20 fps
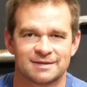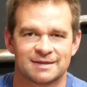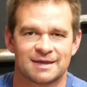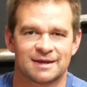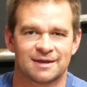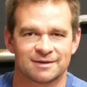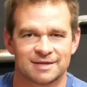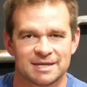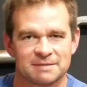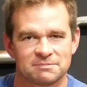and then
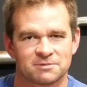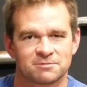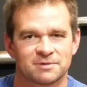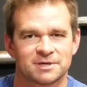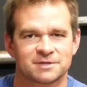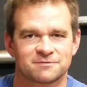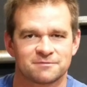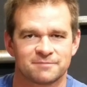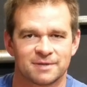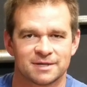I'll keep the
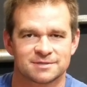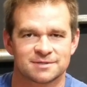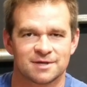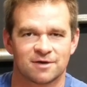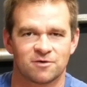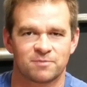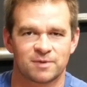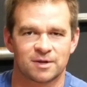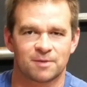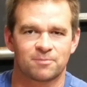rest for
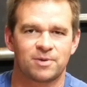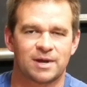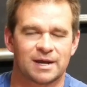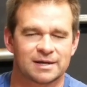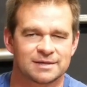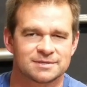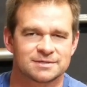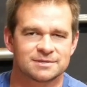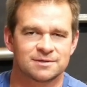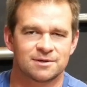myself, but I'll
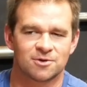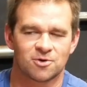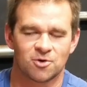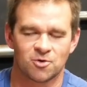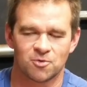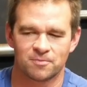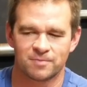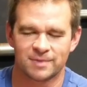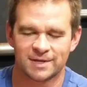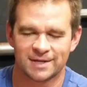practice it at
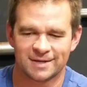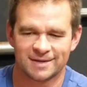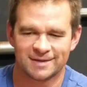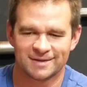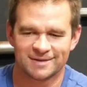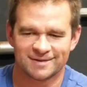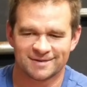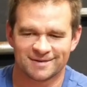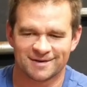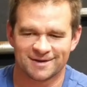home
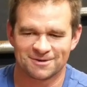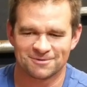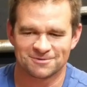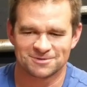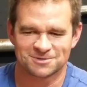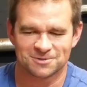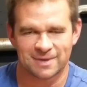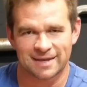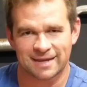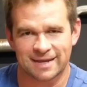
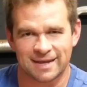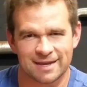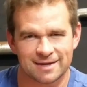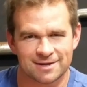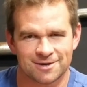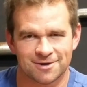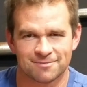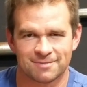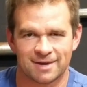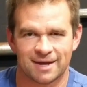so they can't
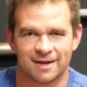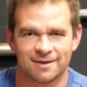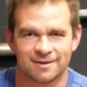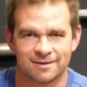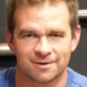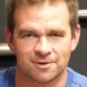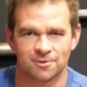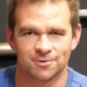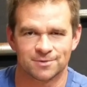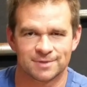hear my
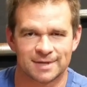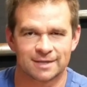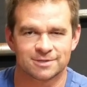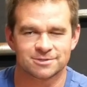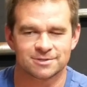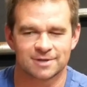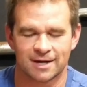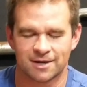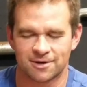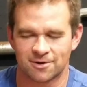golden
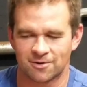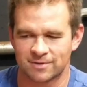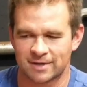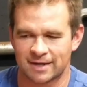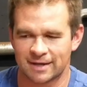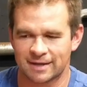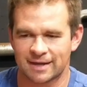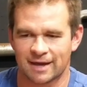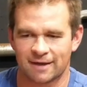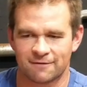answer I know that
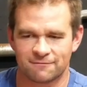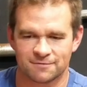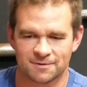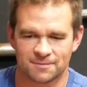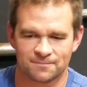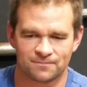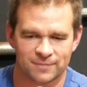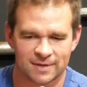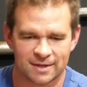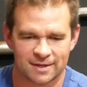I got
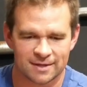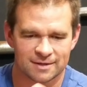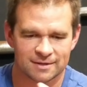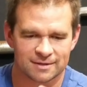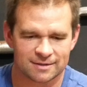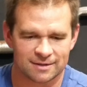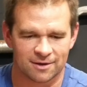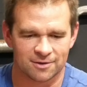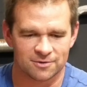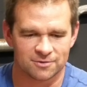from
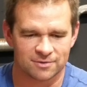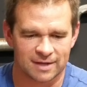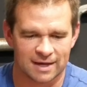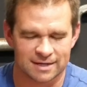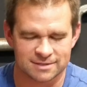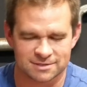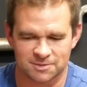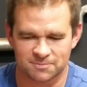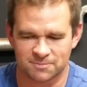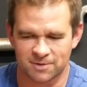other
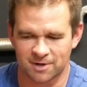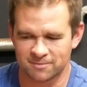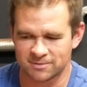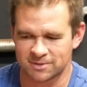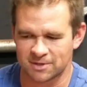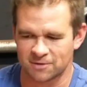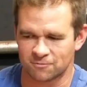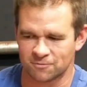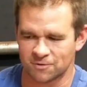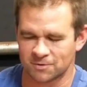guys in the department
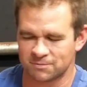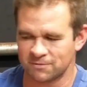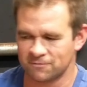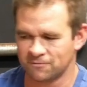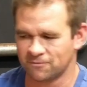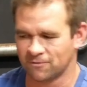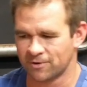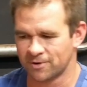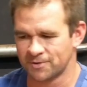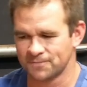that have worked
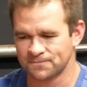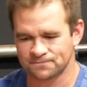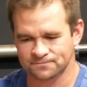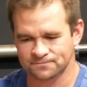before.